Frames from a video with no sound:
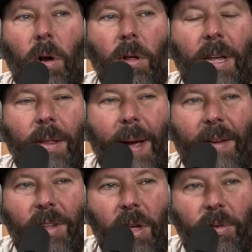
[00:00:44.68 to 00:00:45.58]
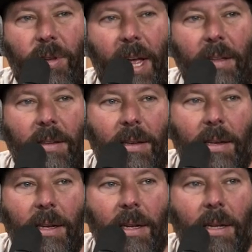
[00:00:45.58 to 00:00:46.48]
We're all looking at the back of each other's heads.
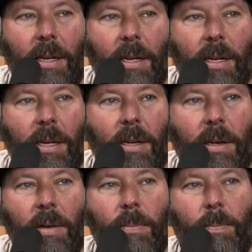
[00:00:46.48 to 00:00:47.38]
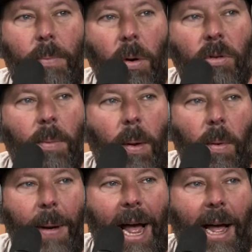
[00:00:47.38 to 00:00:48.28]
Yeah. Yeah. Burn some
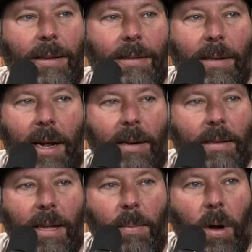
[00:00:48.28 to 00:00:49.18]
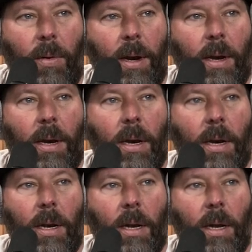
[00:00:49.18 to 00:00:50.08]
rubber. Pass. Next. Keep going.
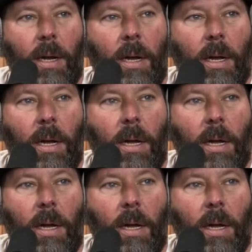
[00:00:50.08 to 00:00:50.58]
Yeah.